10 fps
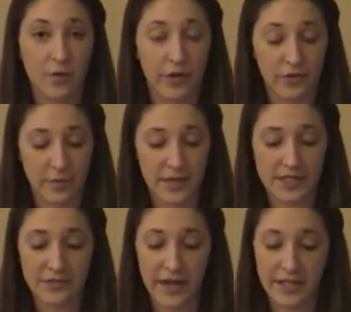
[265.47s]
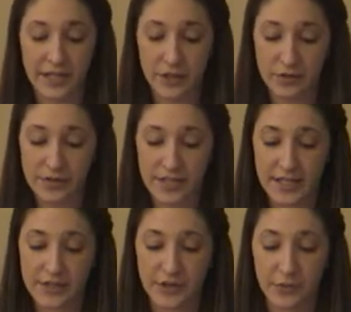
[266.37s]
Whether it means finding new
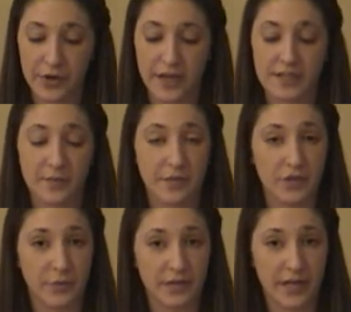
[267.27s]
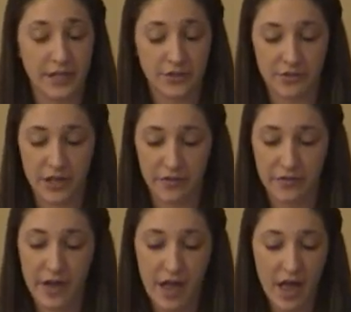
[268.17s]
seats or bringing something to protect yourself,
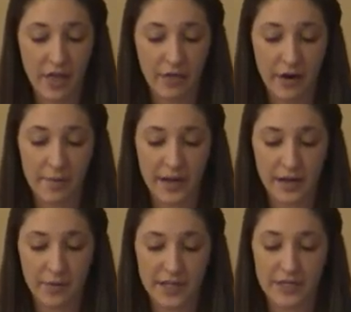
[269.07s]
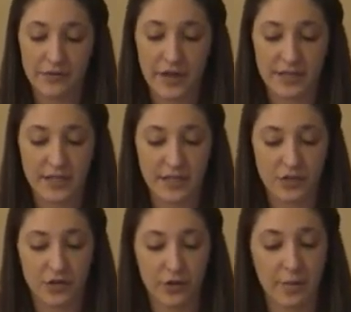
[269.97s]
there are many ways that fans can
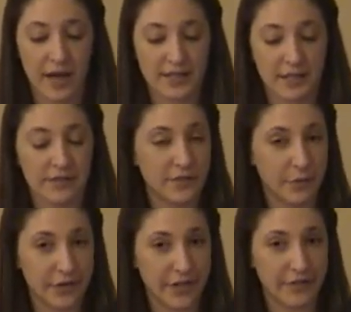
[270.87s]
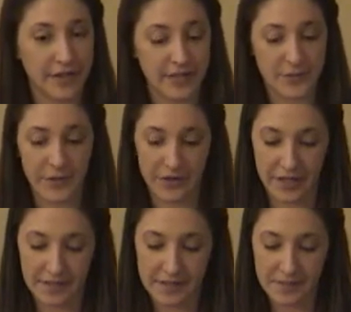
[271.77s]
ensure a positive sporting event
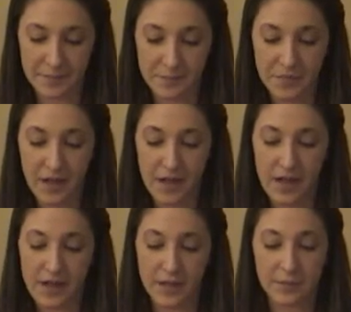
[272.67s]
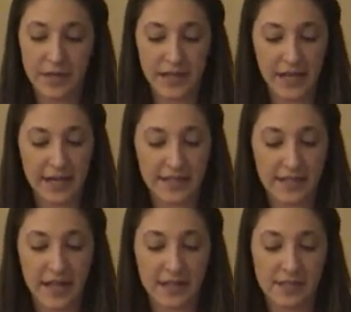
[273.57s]
experience. Completely
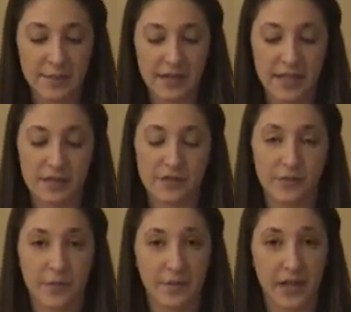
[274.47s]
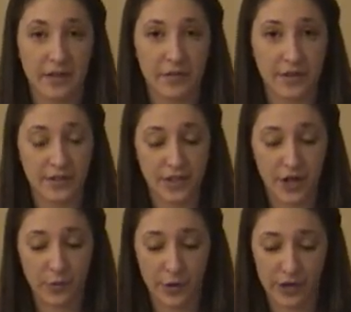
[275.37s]
isolating spectators from the playing field is
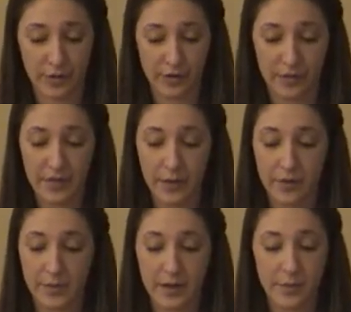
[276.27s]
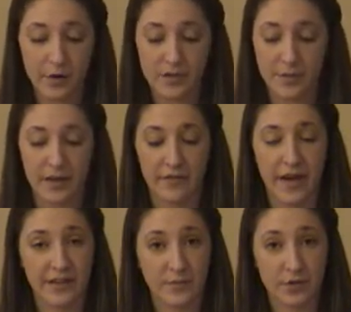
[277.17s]
unworkable and would be opposed by a
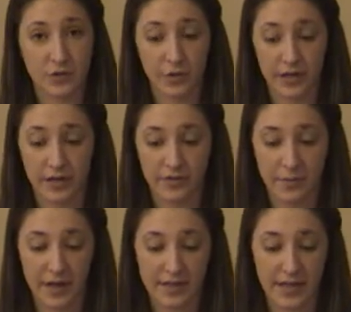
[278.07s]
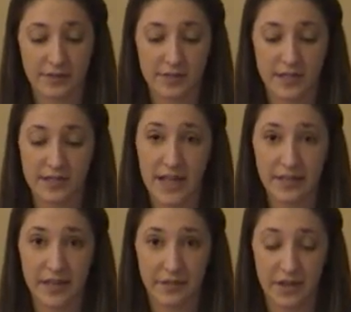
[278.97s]
vast majority of spectators that
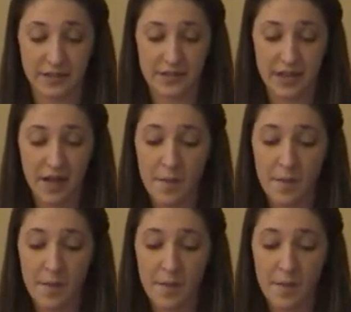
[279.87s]
attend the events.